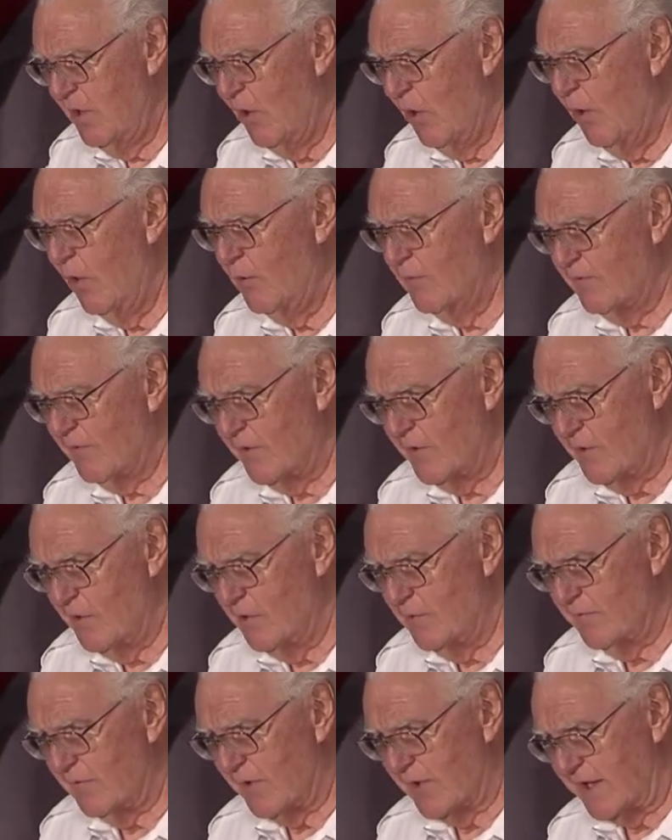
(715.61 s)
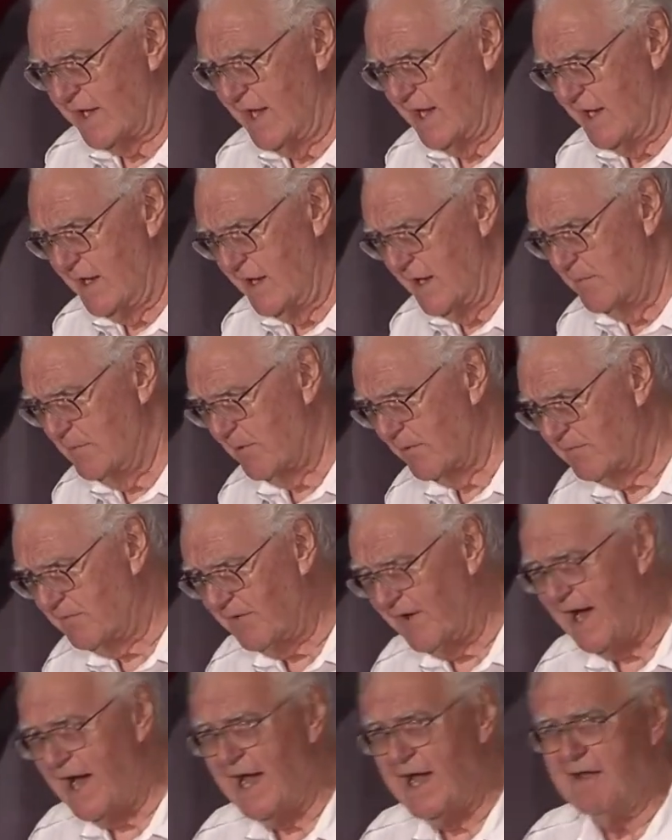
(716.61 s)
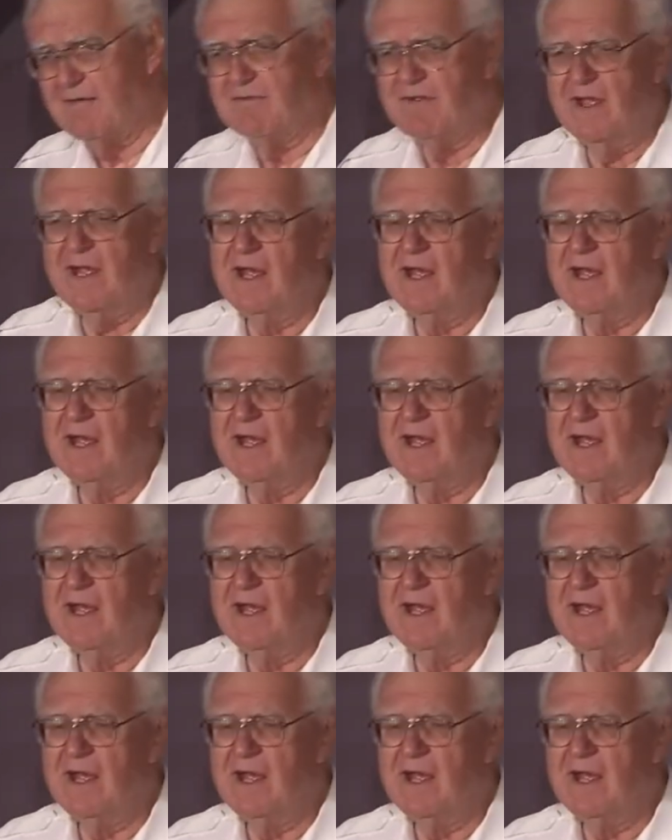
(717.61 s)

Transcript: over and over again. Number five,